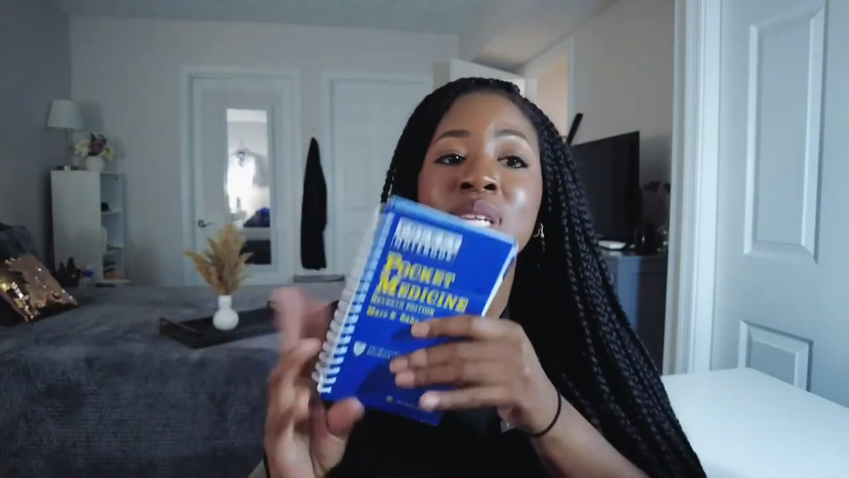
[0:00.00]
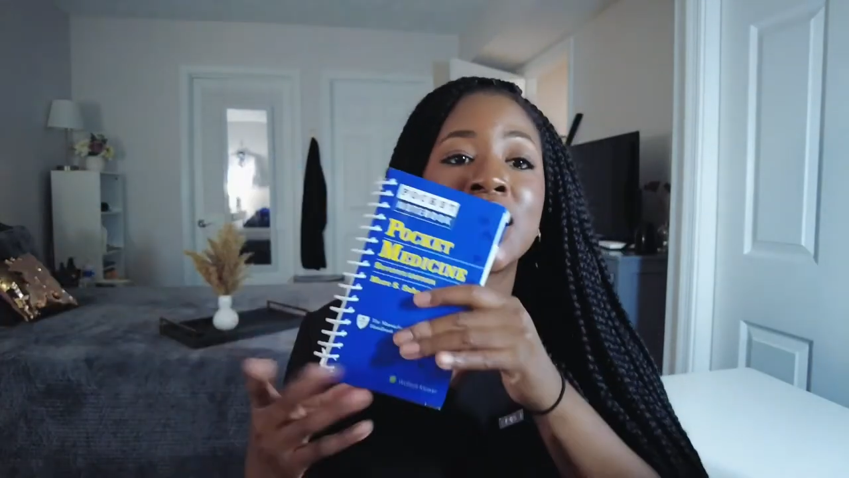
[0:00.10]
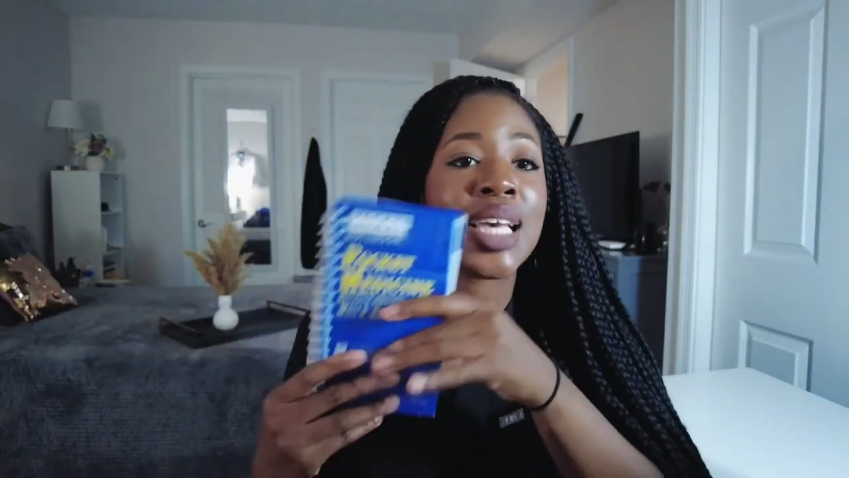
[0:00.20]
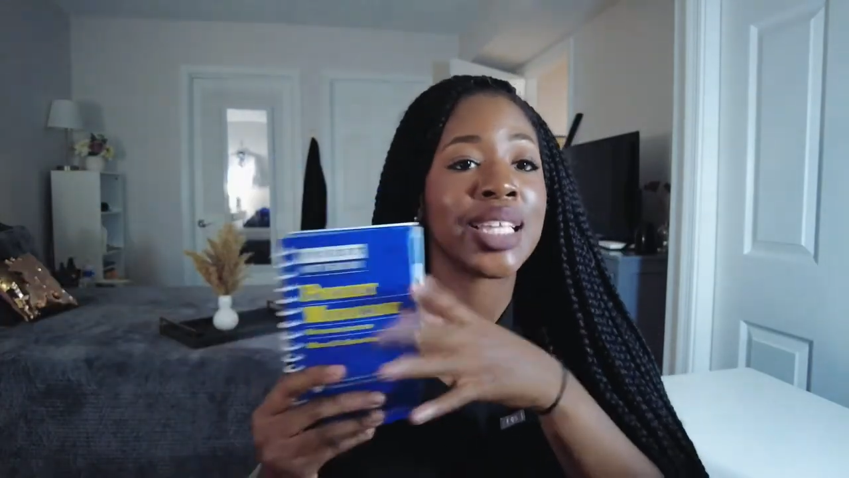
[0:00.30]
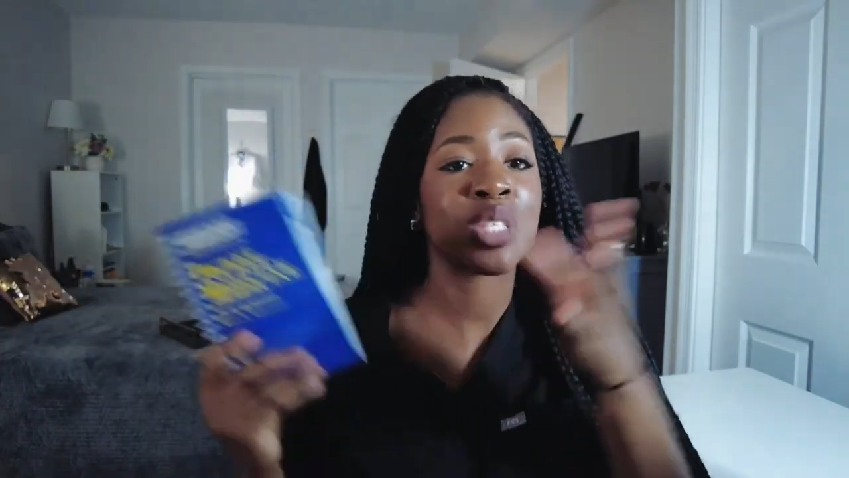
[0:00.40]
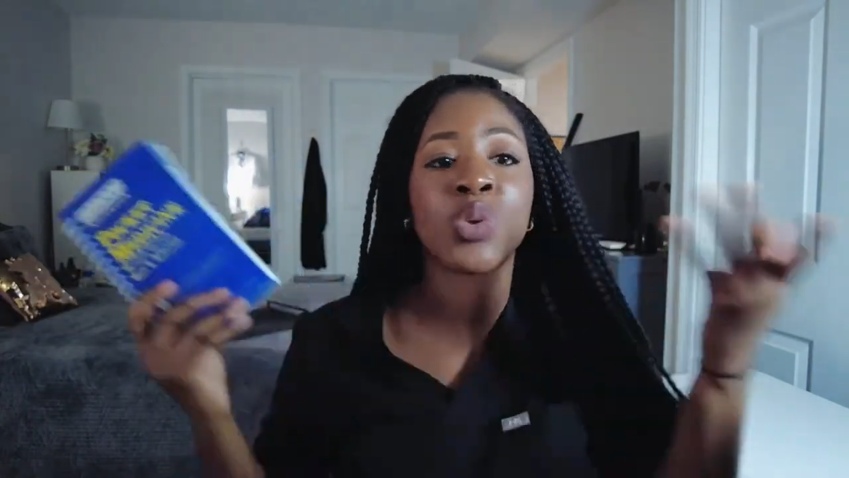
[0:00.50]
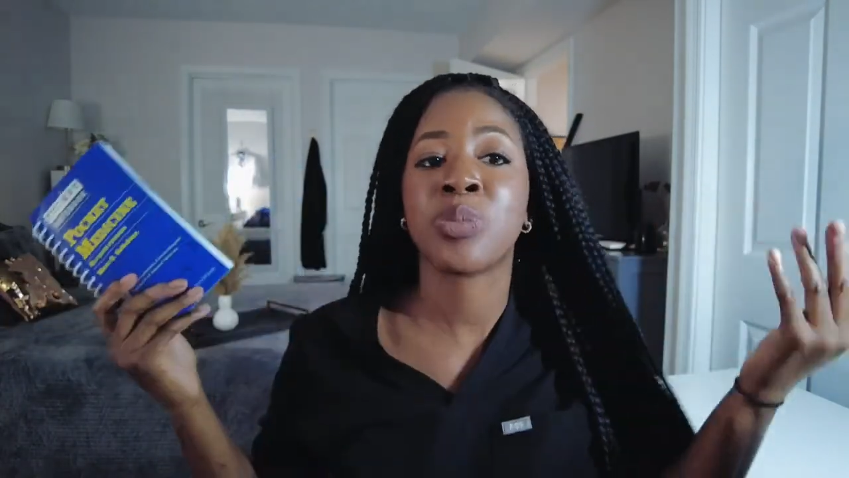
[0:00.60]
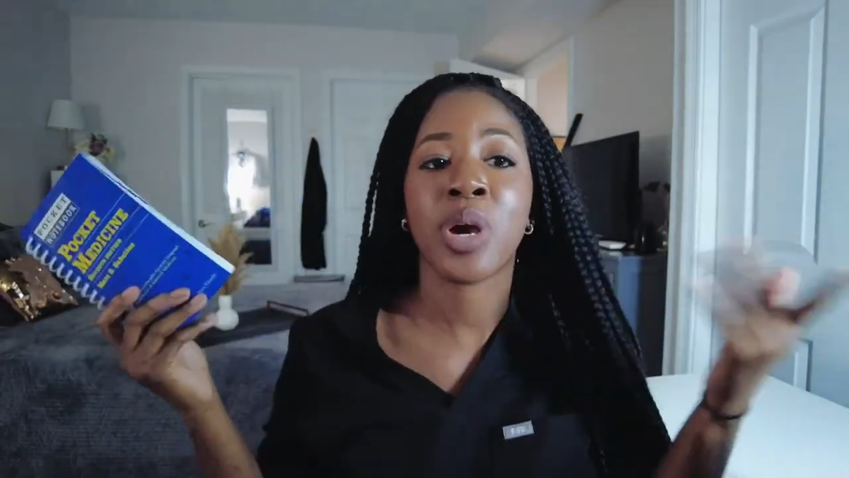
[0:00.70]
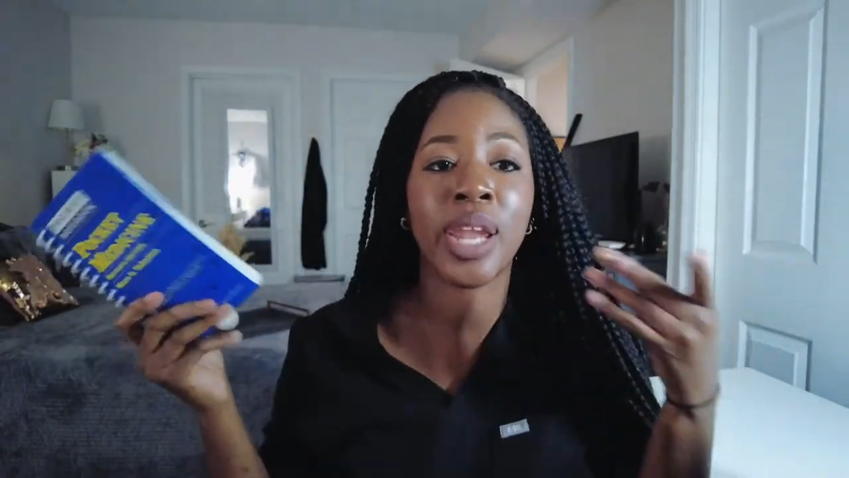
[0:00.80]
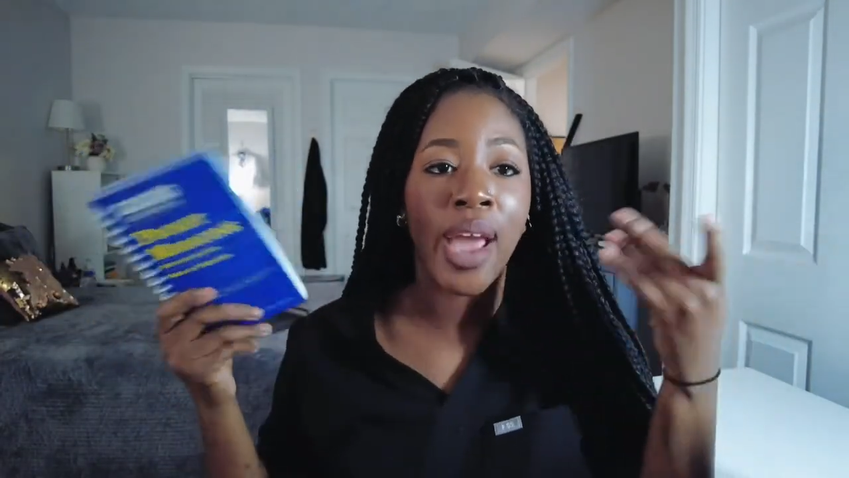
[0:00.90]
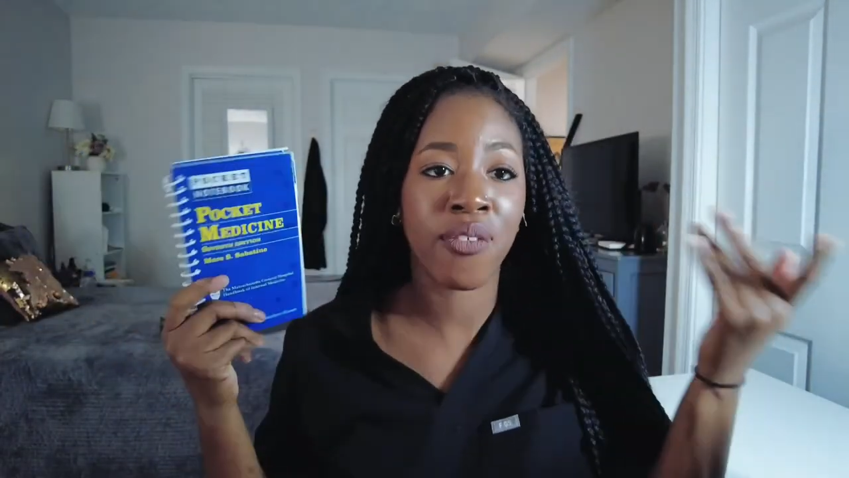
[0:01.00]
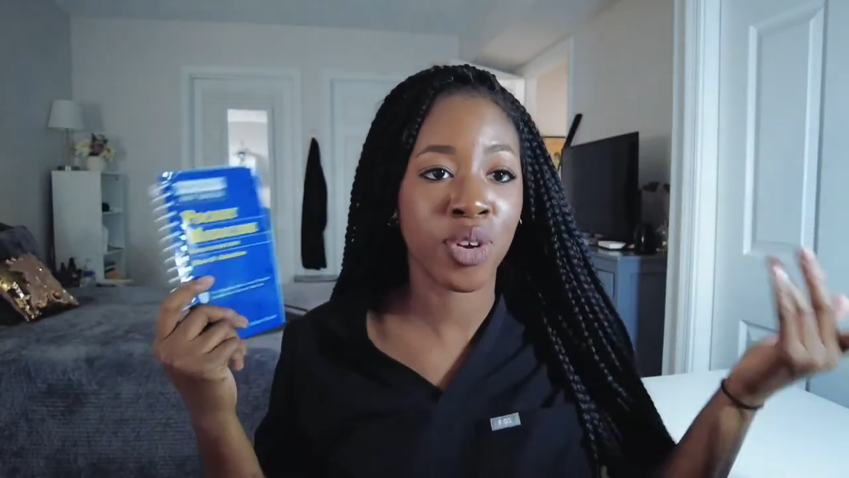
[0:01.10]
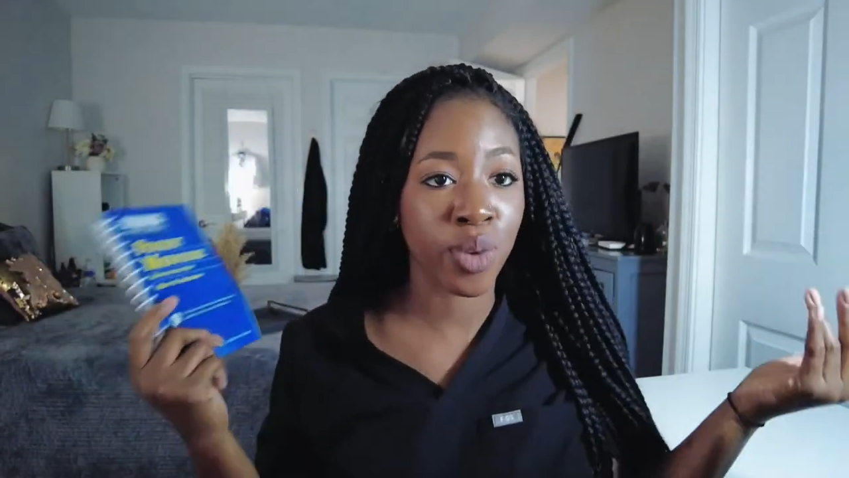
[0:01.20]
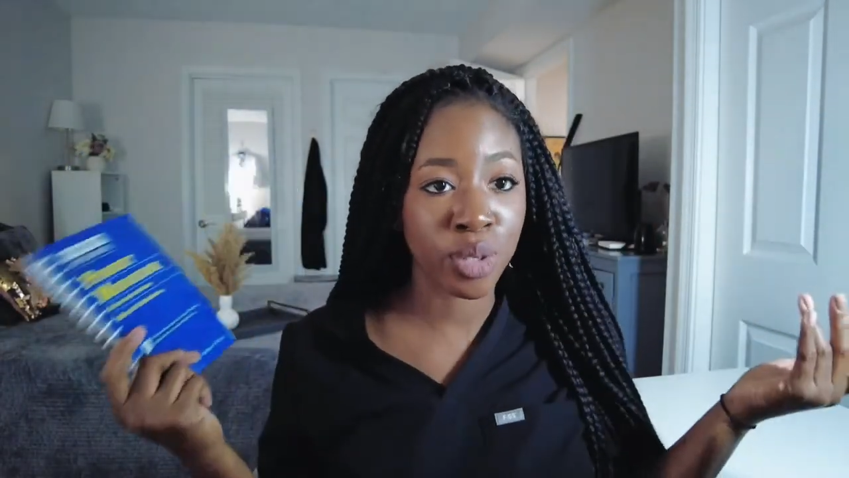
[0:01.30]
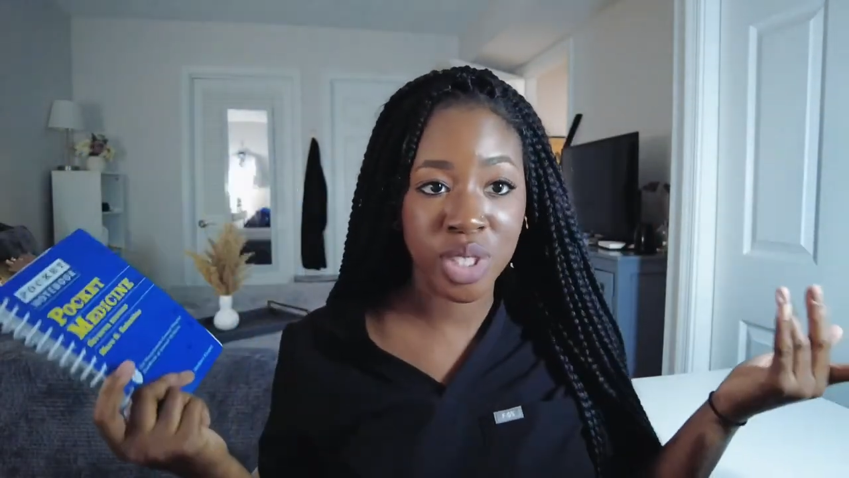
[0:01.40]
take this with me on every
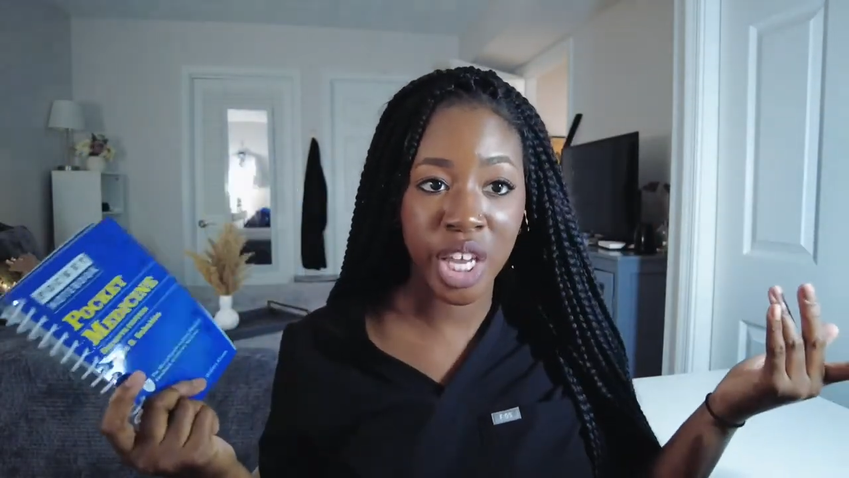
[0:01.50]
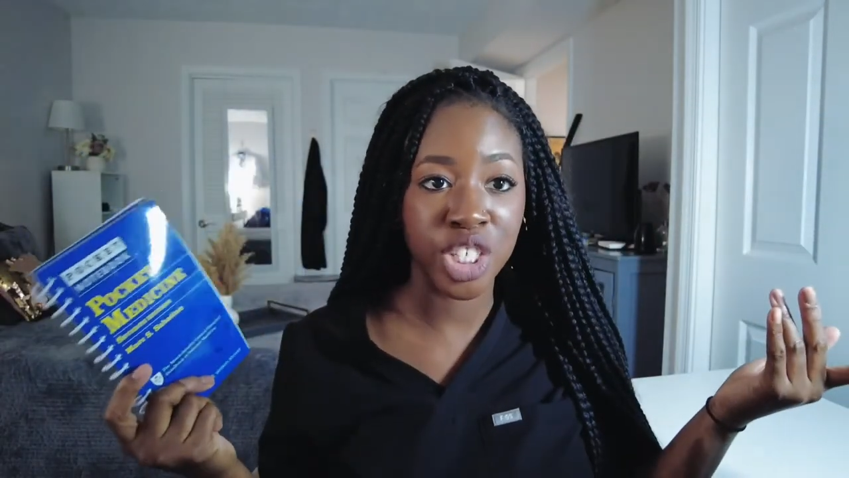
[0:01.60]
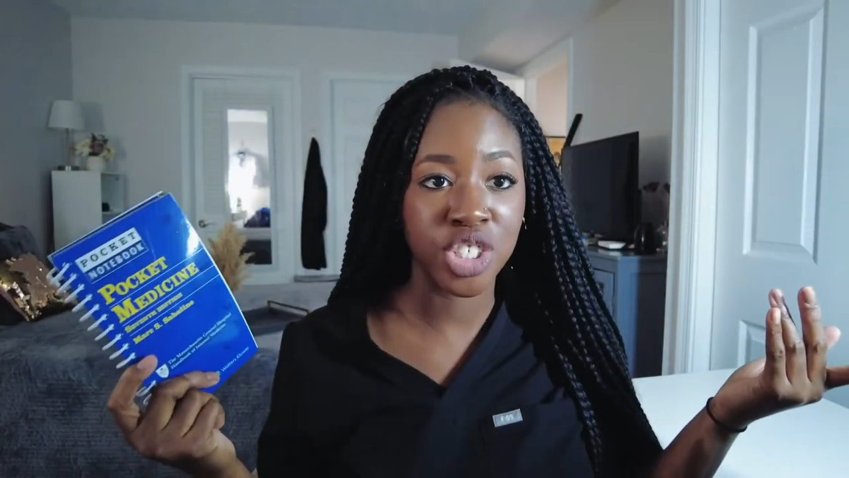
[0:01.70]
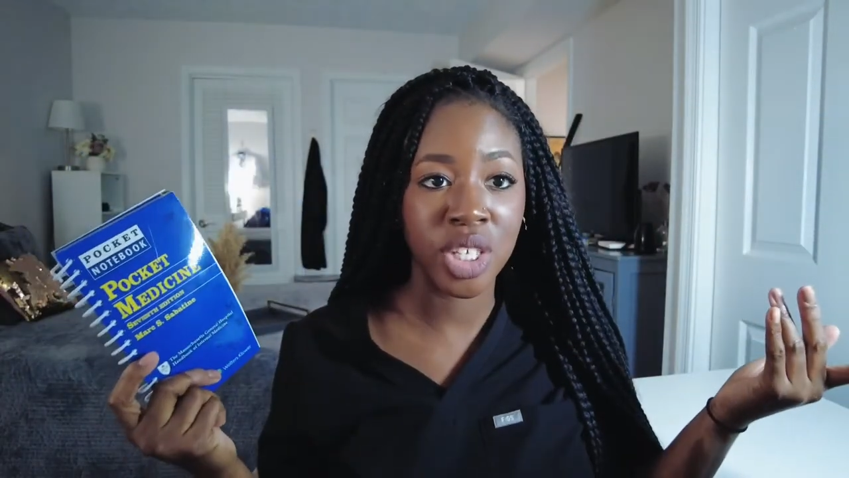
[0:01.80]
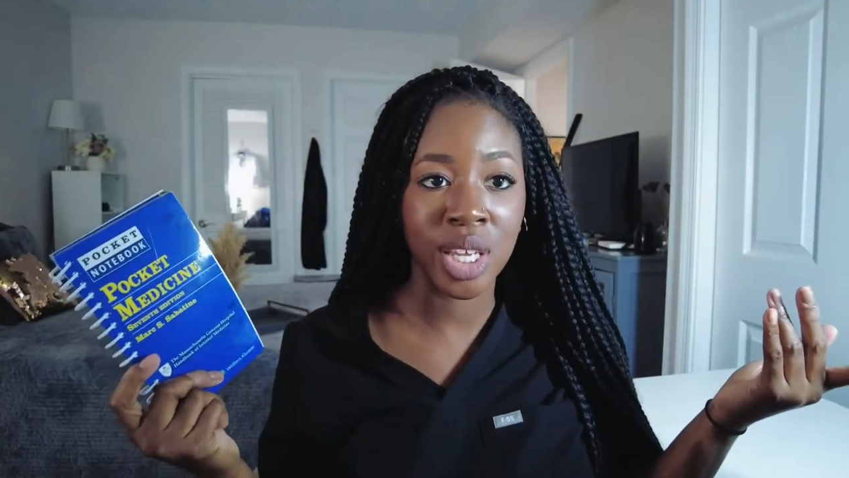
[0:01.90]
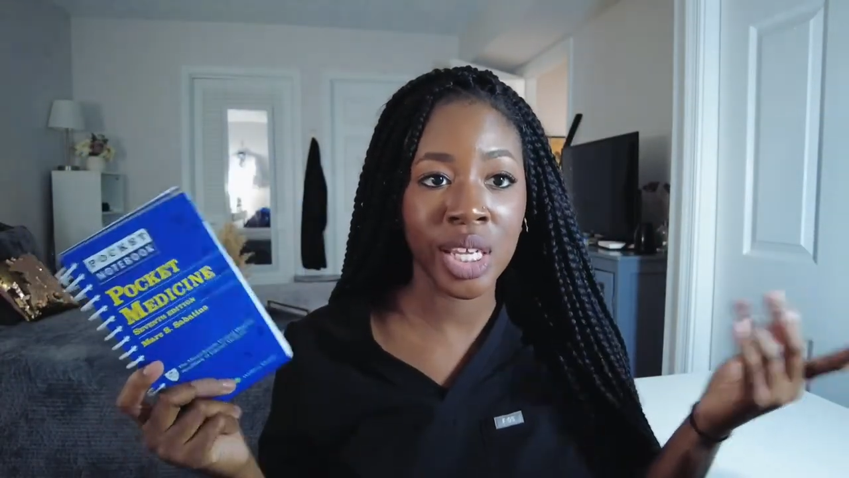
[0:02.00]
rotation.